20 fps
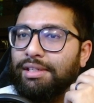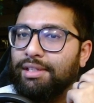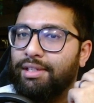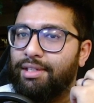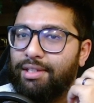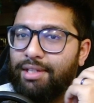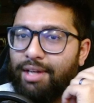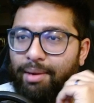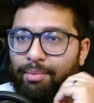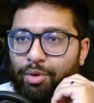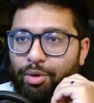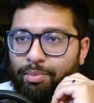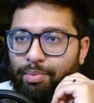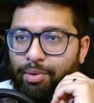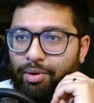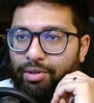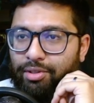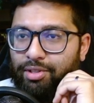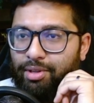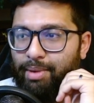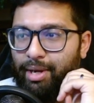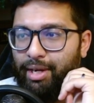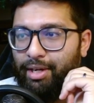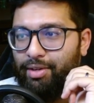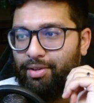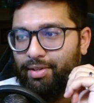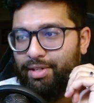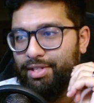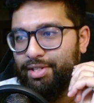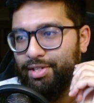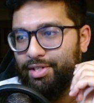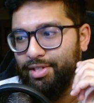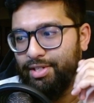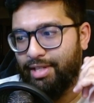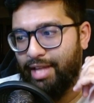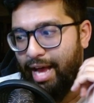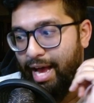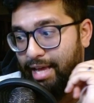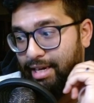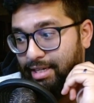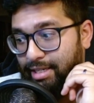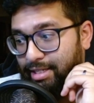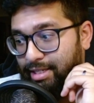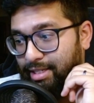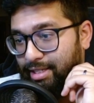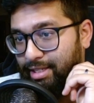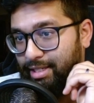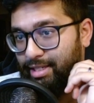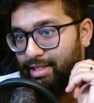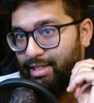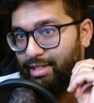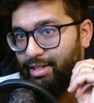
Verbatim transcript: Double bolt on my creatures. That is